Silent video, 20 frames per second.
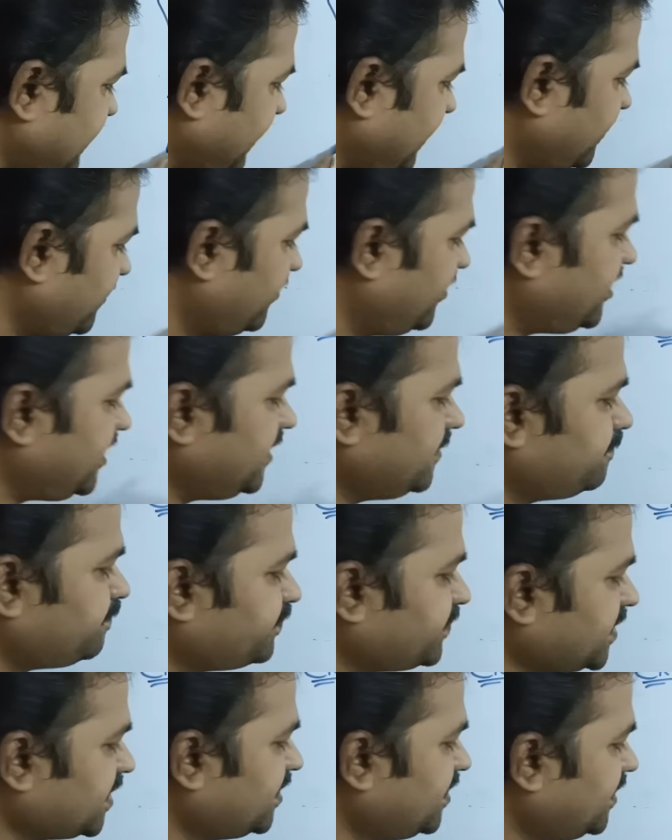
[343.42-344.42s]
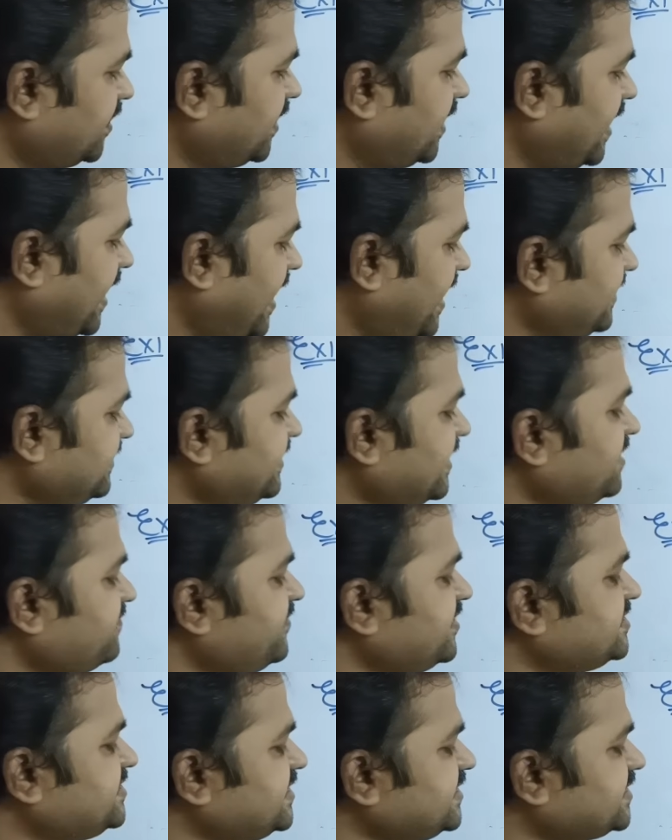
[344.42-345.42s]
A, okay? And then
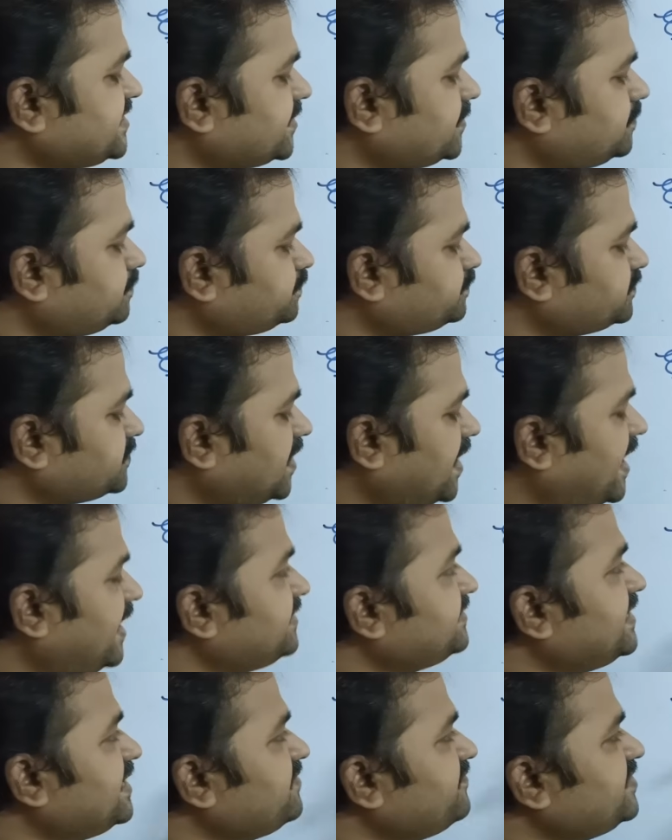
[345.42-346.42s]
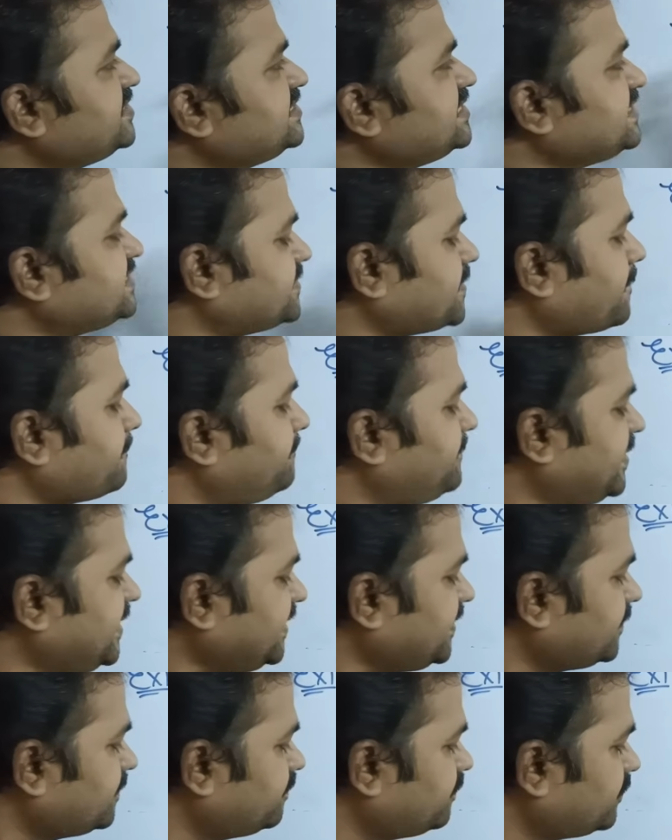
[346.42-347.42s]
visit
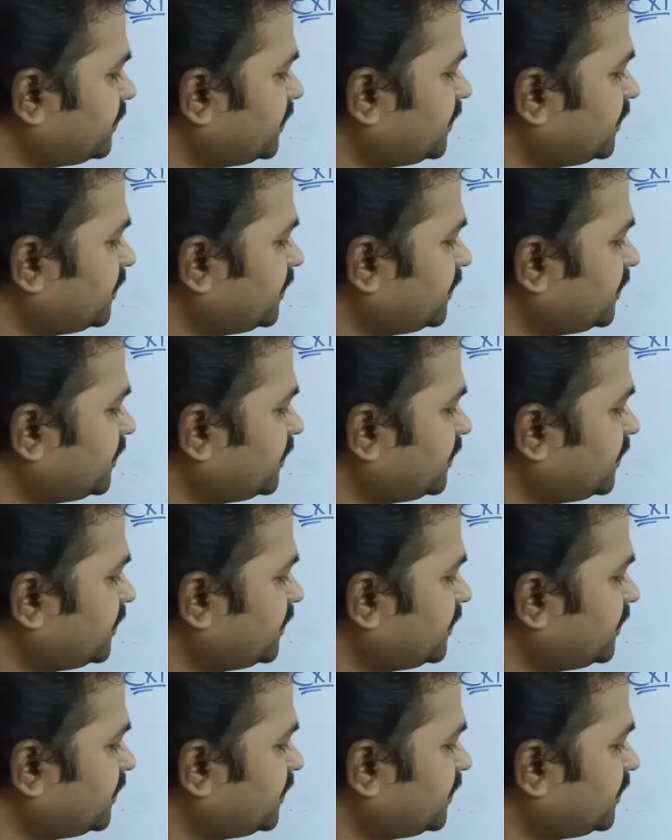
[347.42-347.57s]
B.